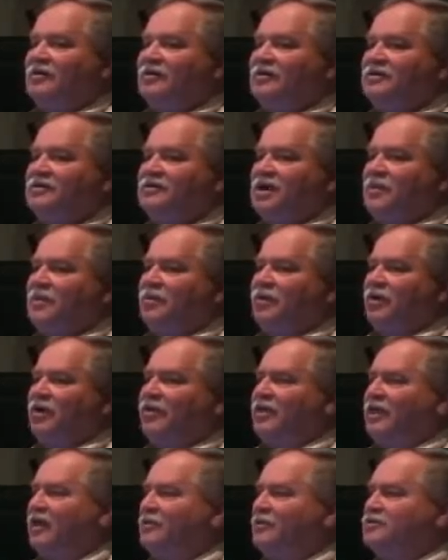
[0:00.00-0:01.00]
chapter, I
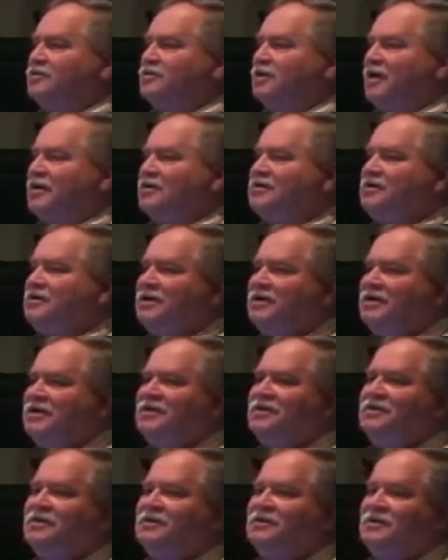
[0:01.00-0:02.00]
think it was
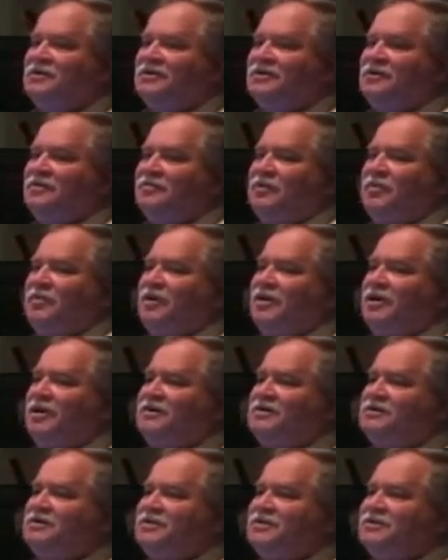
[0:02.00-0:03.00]
19, maybe
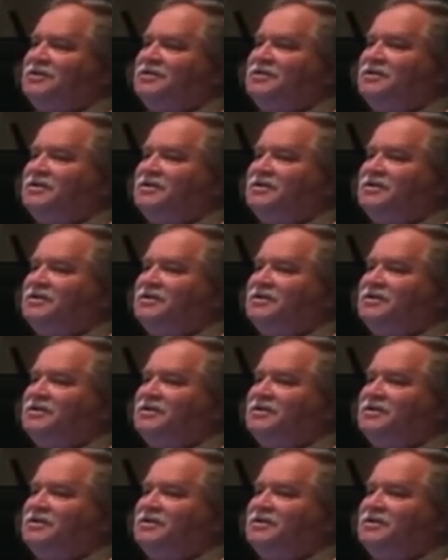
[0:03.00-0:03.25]
18